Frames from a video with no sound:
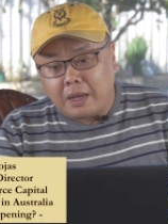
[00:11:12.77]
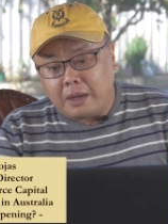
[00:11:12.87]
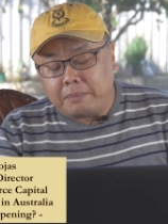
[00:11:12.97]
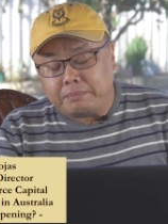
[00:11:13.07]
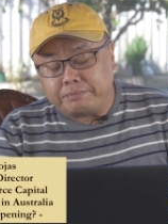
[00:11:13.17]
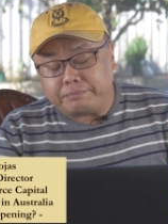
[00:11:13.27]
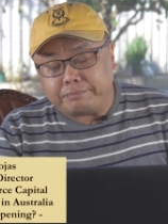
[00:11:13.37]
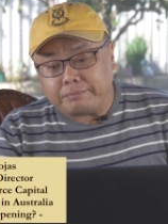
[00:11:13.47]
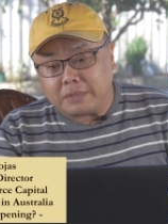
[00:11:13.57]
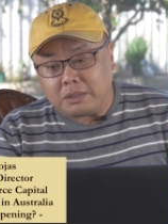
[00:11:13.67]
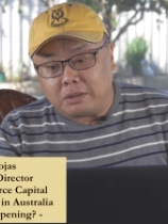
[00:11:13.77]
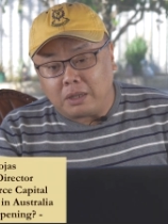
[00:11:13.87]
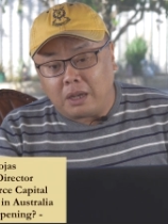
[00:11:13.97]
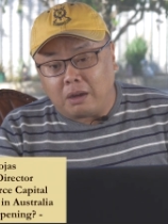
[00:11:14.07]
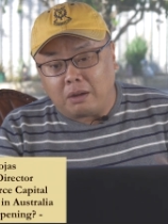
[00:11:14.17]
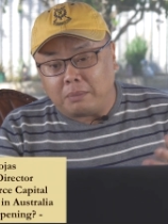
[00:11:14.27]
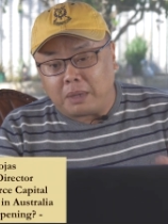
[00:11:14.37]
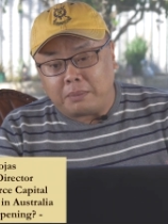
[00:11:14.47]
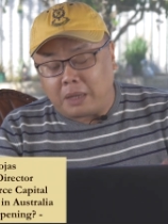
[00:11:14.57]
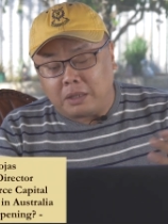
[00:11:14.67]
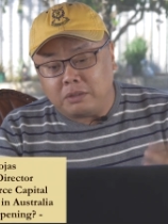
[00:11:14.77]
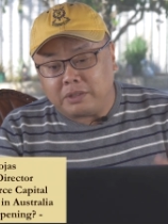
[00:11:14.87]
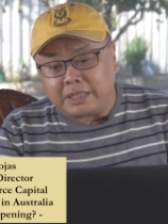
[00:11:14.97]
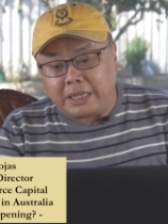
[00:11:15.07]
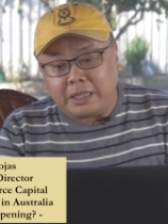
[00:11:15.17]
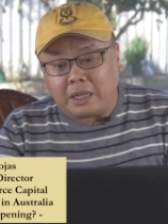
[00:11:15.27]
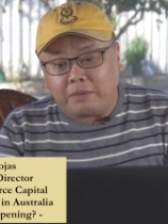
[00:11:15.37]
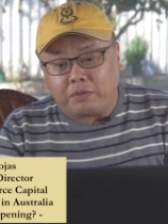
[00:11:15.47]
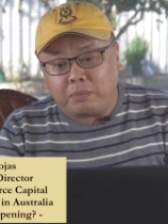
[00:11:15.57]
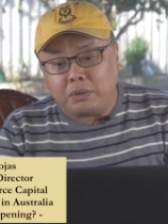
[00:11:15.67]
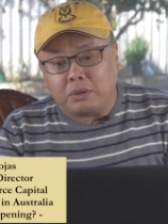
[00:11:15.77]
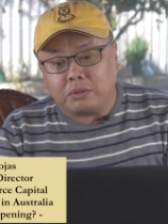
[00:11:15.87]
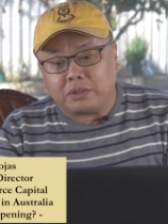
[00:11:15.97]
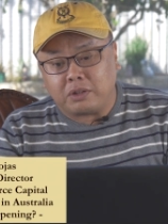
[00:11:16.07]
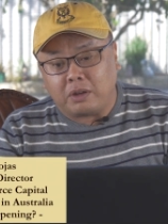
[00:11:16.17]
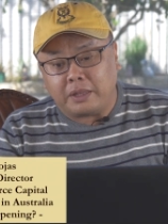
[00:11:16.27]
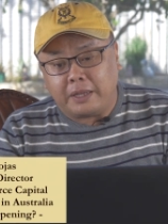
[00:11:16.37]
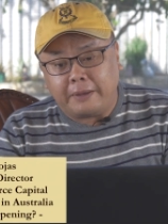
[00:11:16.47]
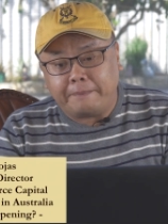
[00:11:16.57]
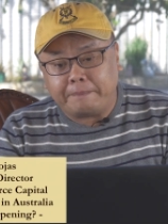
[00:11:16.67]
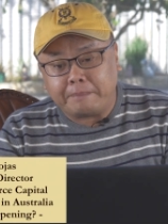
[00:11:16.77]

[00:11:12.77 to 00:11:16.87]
So yeah, I mean, are you seeing that from your side there?